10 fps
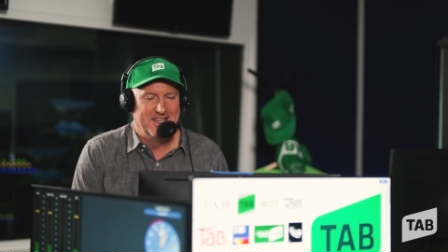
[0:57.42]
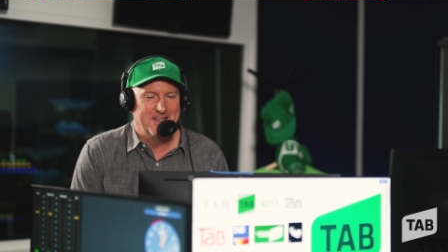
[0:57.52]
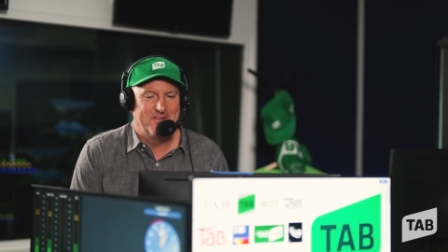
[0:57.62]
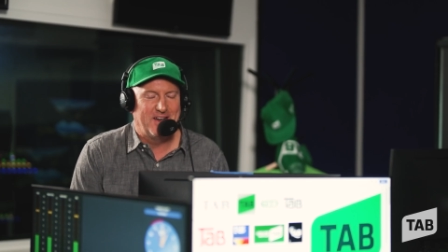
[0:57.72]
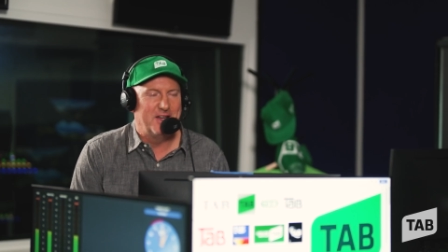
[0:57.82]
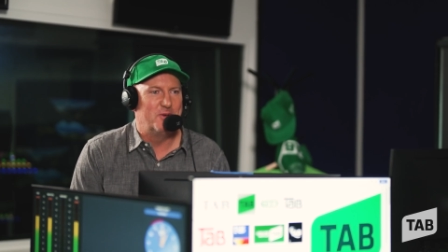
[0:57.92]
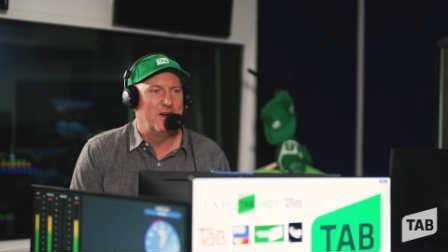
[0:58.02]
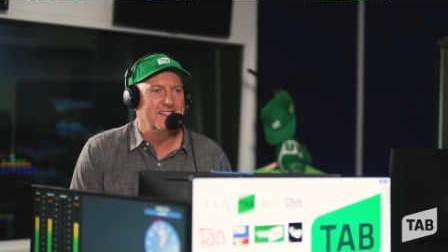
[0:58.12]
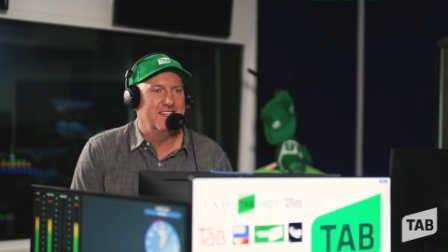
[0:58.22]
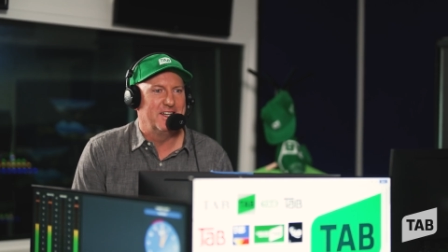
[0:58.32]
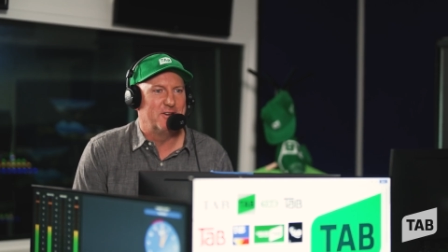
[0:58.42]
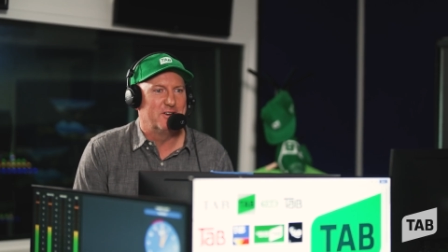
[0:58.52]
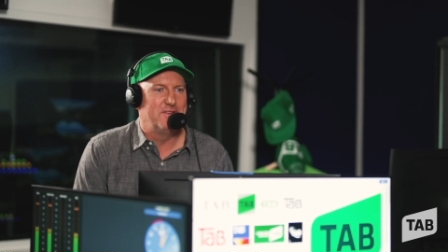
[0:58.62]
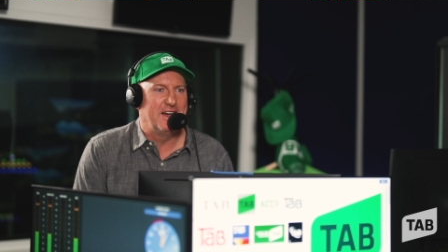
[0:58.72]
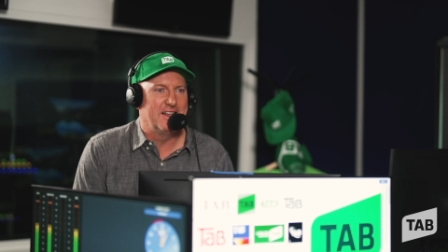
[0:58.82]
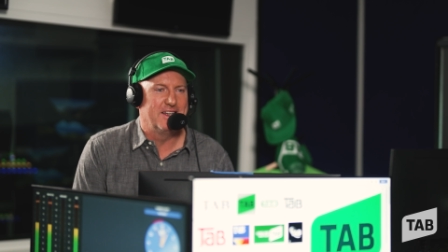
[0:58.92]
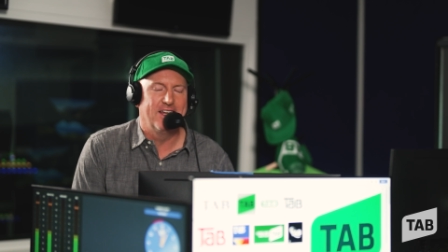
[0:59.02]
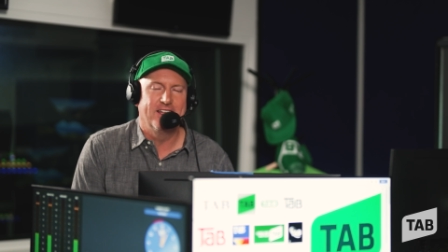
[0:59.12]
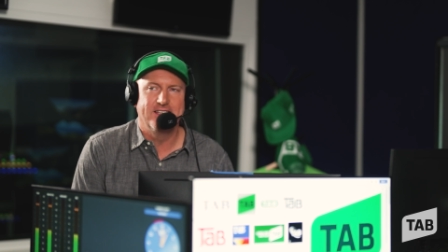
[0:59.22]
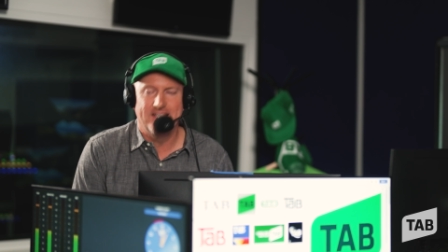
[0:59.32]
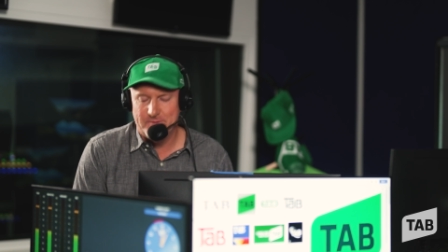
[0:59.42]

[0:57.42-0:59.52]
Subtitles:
You fail one year, you don't want to fail in another year.